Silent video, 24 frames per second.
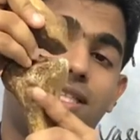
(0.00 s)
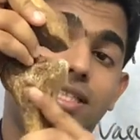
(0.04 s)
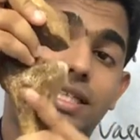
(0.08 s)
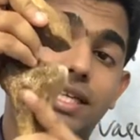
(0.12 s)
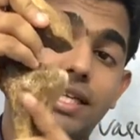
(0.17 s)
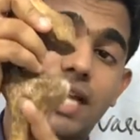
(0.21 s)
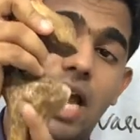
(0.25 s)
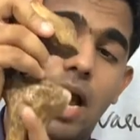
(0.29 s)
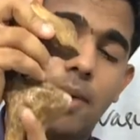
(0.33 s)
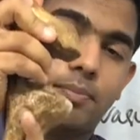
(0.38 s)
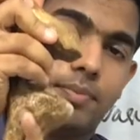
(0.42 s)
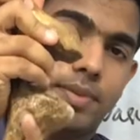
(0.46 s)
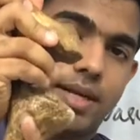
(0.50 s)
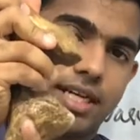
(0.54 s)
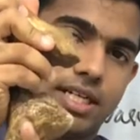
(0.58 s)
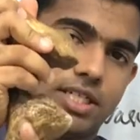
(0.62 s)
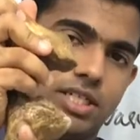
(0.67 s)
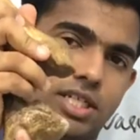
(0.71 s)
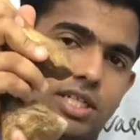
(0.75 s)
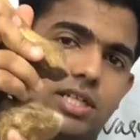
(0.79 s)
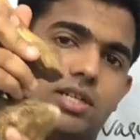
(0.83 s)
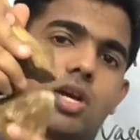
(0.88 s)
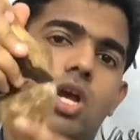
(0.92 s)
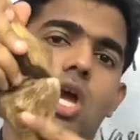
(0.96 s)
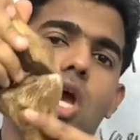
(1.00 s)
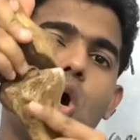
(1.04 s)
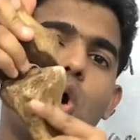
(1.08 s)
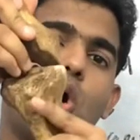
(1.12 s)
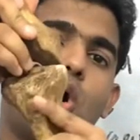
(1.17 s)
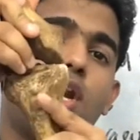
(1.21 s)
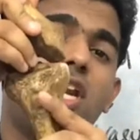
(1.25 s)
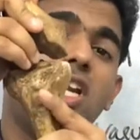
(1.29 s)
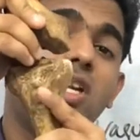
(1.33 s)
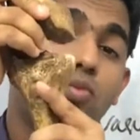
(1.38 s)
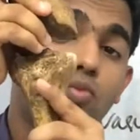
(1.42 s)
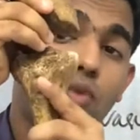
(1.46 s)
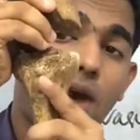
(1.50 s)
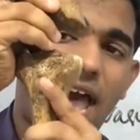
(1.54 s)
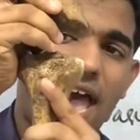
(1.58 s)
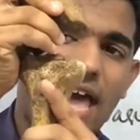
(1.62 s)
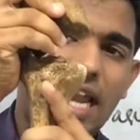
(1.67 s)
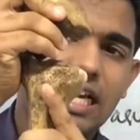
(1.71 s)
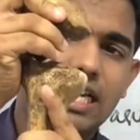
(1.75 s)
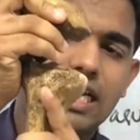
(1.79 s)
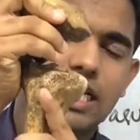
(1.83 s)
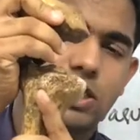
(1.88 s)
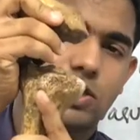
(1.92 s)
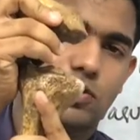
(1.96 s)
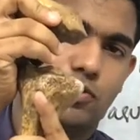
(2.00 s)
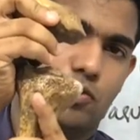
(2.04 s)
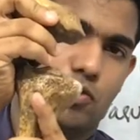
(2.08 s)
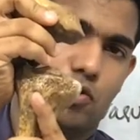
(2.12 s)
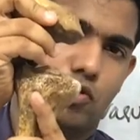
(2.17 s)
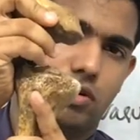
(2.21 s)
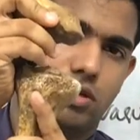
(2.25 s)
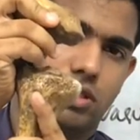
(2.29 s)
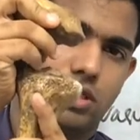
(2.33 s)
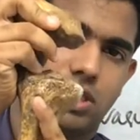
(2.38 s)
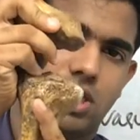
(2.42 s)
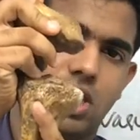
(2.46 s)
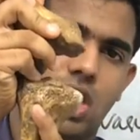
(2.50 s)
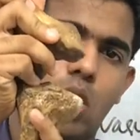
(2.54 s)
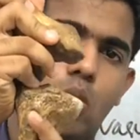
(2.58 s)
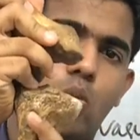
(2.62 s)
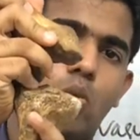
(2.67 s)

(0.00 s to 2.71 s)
in abduction or in valgus force,